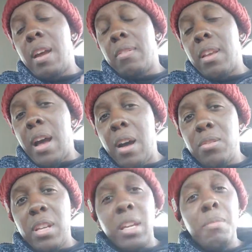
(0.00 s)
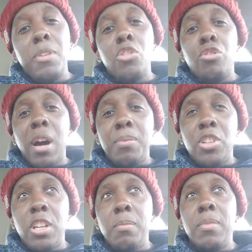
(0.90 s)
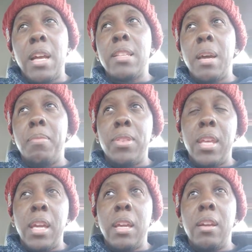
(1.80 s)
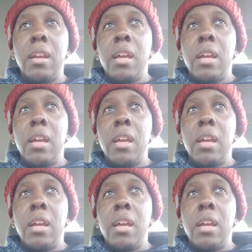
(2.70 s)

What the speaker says: have to house it. It can be drop shipped, that type of thing.